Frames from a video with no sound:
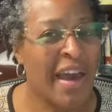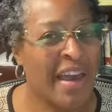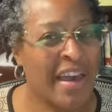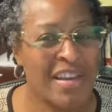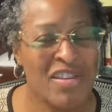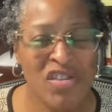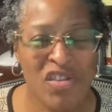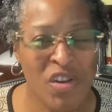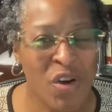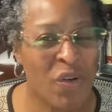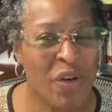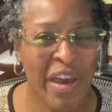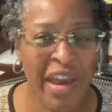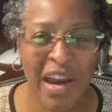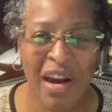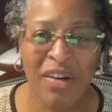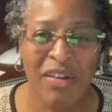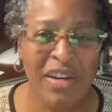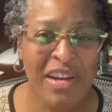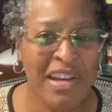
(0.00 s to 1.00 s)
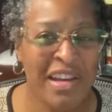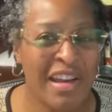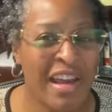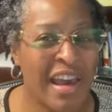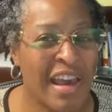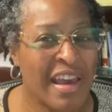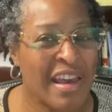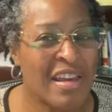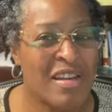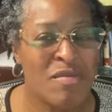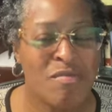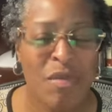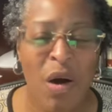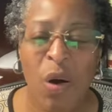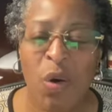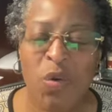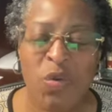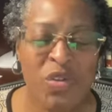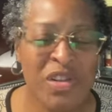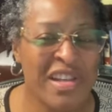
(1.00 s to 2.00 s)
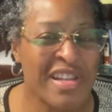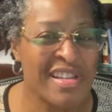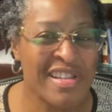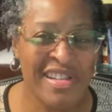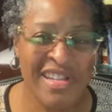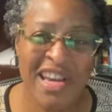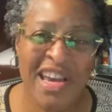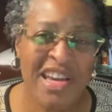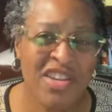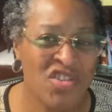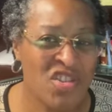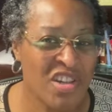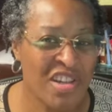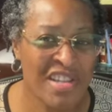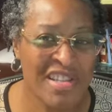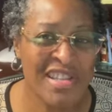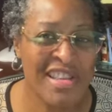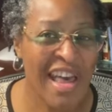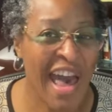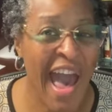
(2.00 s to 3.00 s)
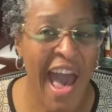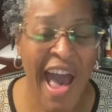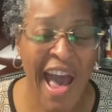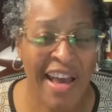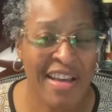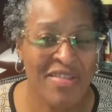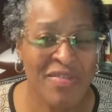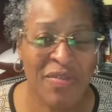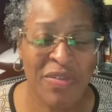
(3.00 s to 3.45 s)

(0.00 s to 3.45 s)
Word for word: And so Aaron and Moses did just that.